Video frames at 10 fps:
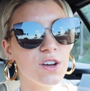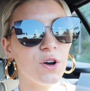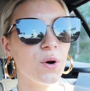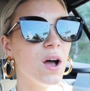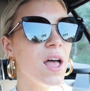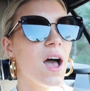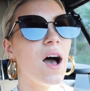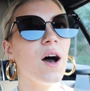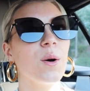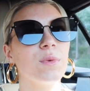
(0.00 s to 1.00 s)
to
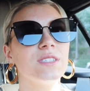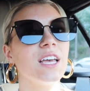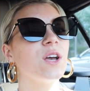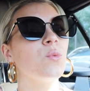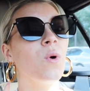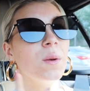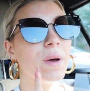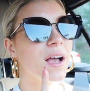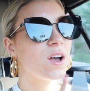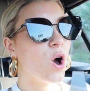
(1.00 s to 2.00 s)
um, take one
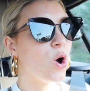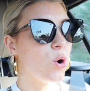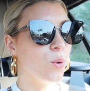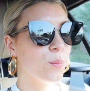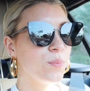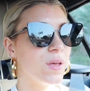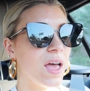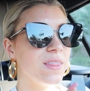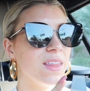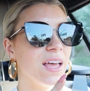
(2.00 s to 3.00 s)
bag home
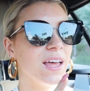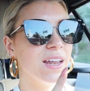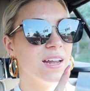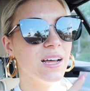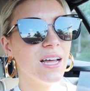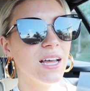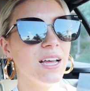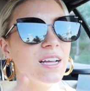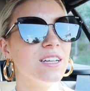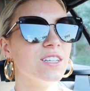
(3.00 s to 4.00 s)
and then
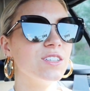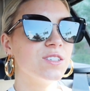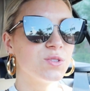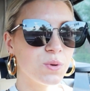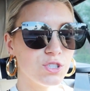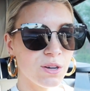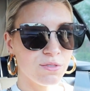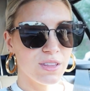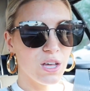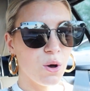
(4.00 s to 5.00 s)
switch
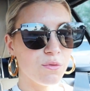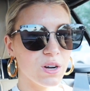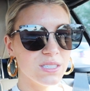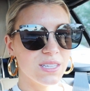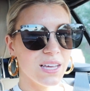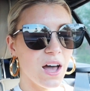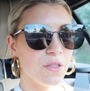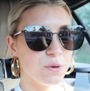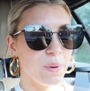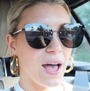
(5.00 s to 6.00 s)
everything over into the
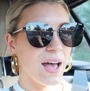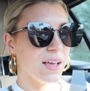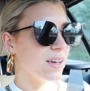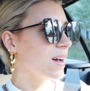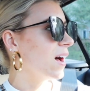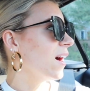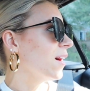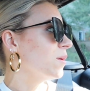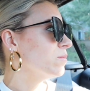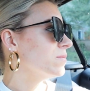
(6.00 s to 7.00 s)
other bag
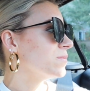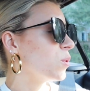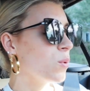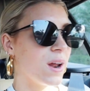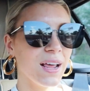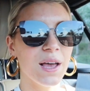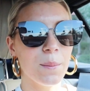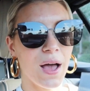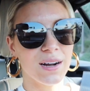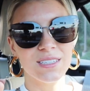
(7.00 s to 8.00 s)
um, when I get
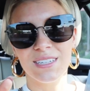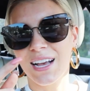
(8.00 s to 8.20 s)
back to